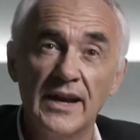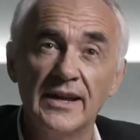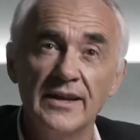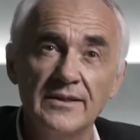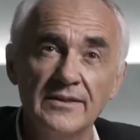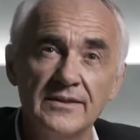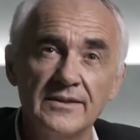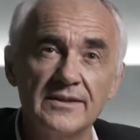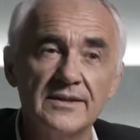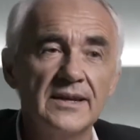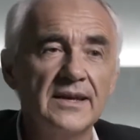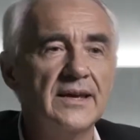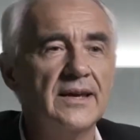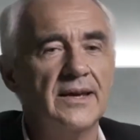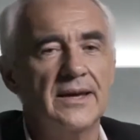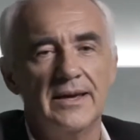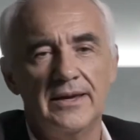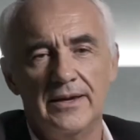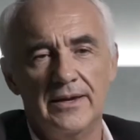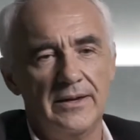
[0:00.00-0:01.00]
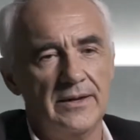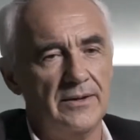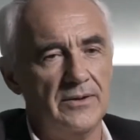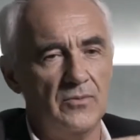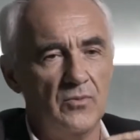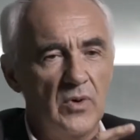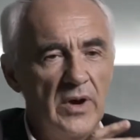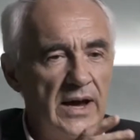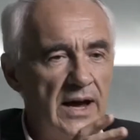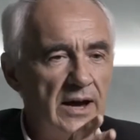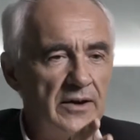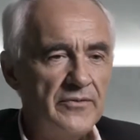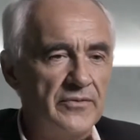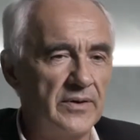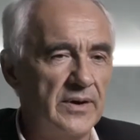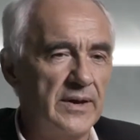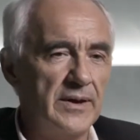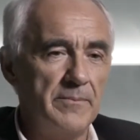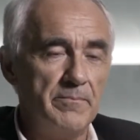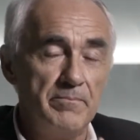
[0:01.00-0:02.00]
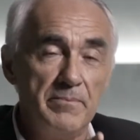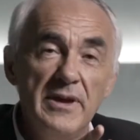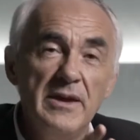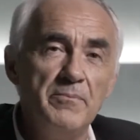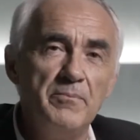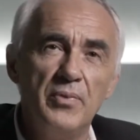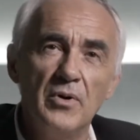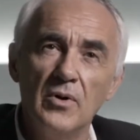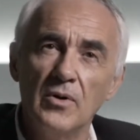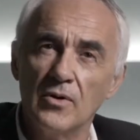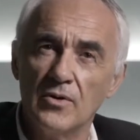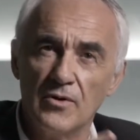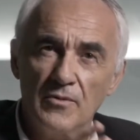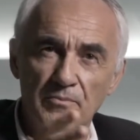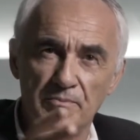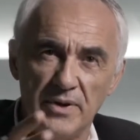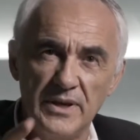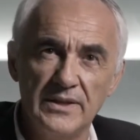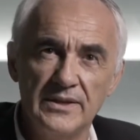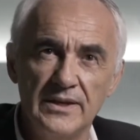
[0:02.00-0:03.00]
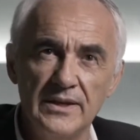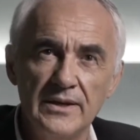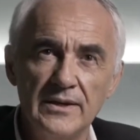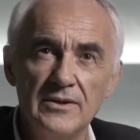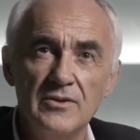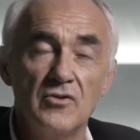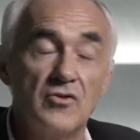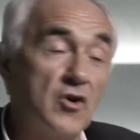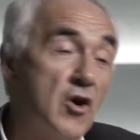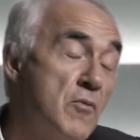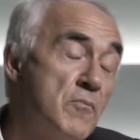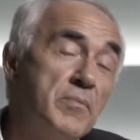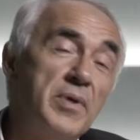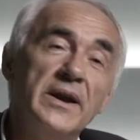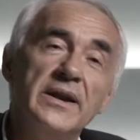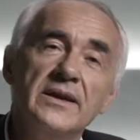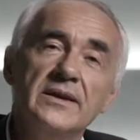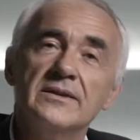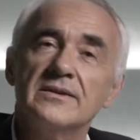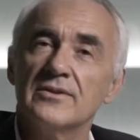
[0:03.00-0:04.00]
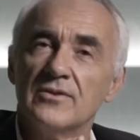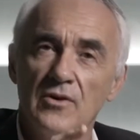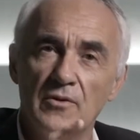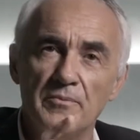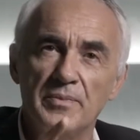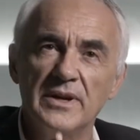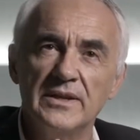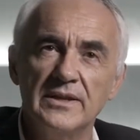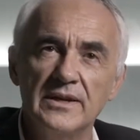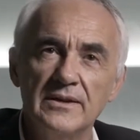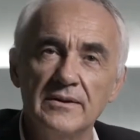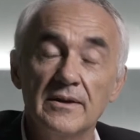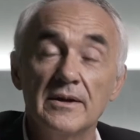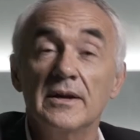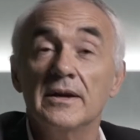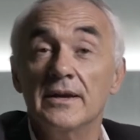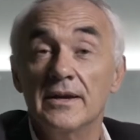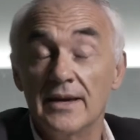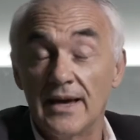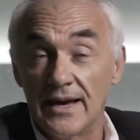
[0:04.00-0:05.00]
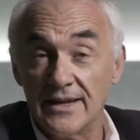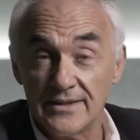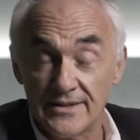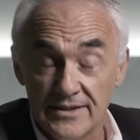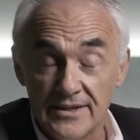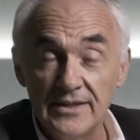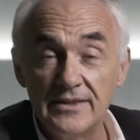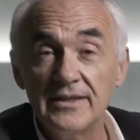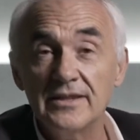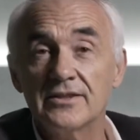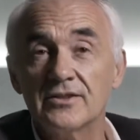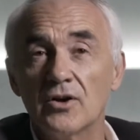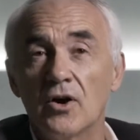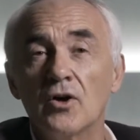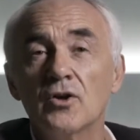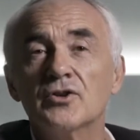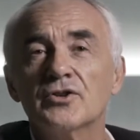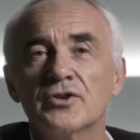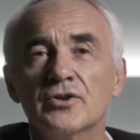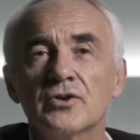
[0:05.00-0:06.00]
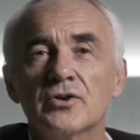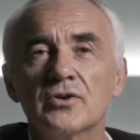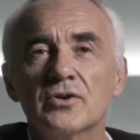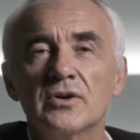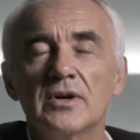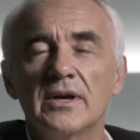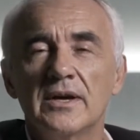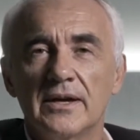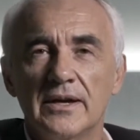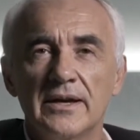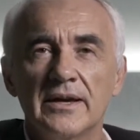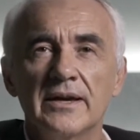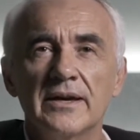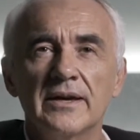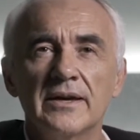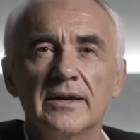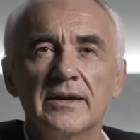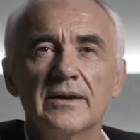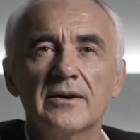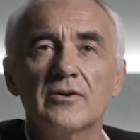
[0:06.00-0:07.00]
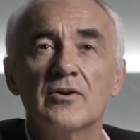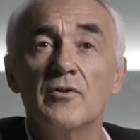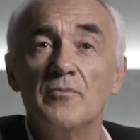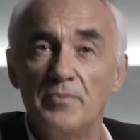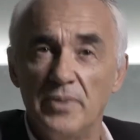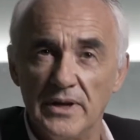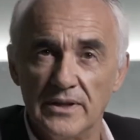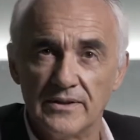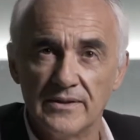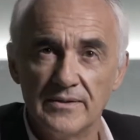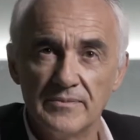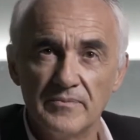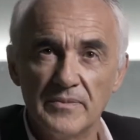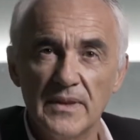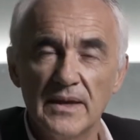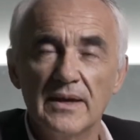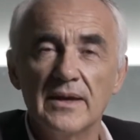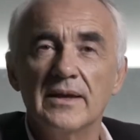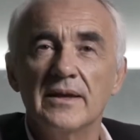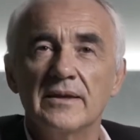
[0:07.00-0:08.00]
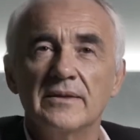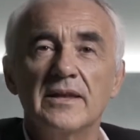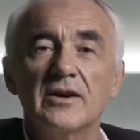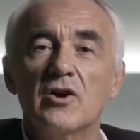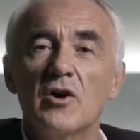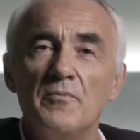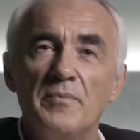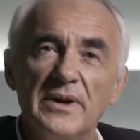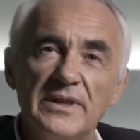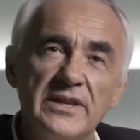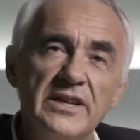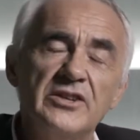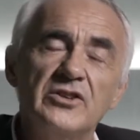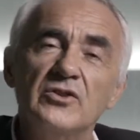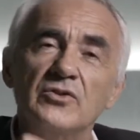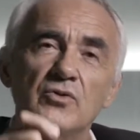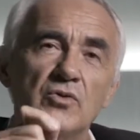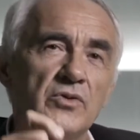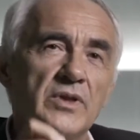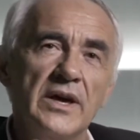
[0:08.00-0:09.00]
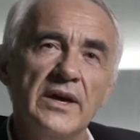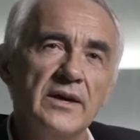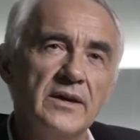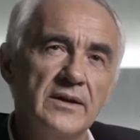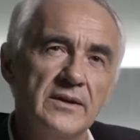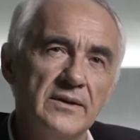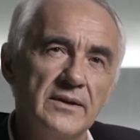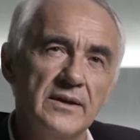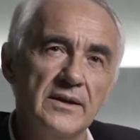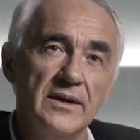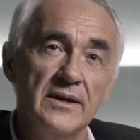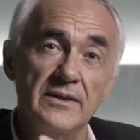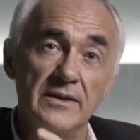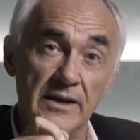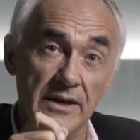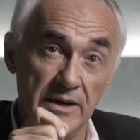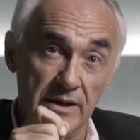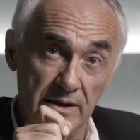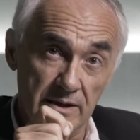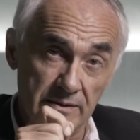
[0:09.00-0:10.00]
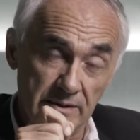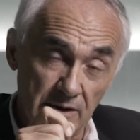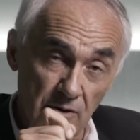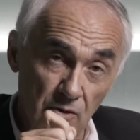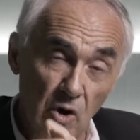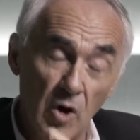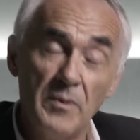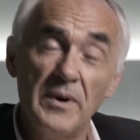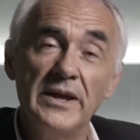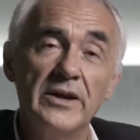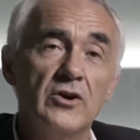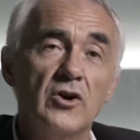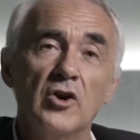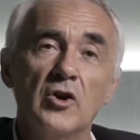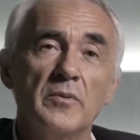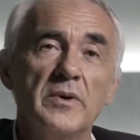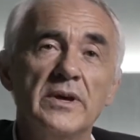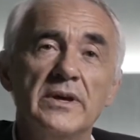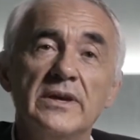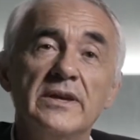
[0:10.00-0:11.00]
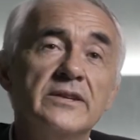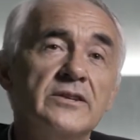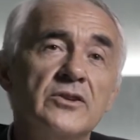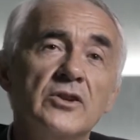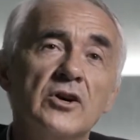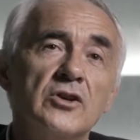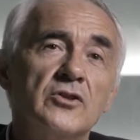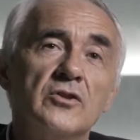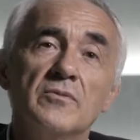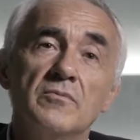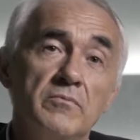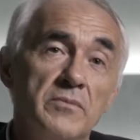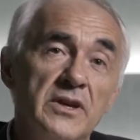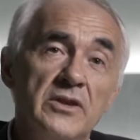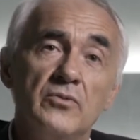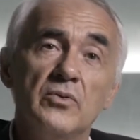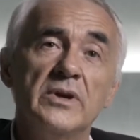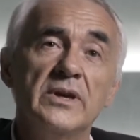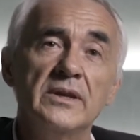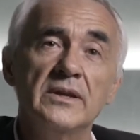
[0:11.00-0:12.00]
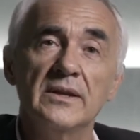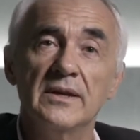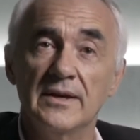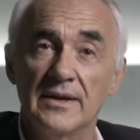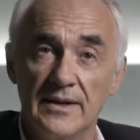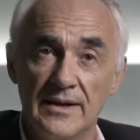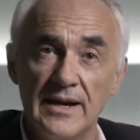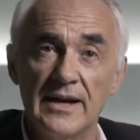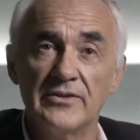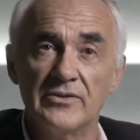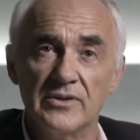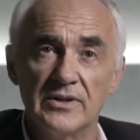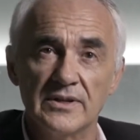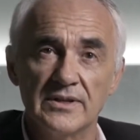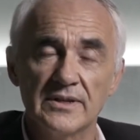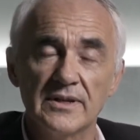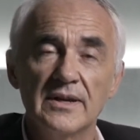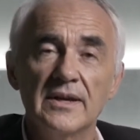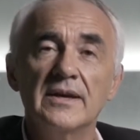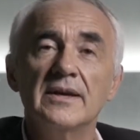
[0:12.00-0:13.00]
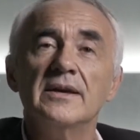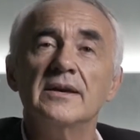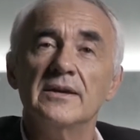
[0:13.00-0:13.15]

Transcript: talents, we have people competing, companies competing, and cities also compete. The competition today in the global economy is not between countries.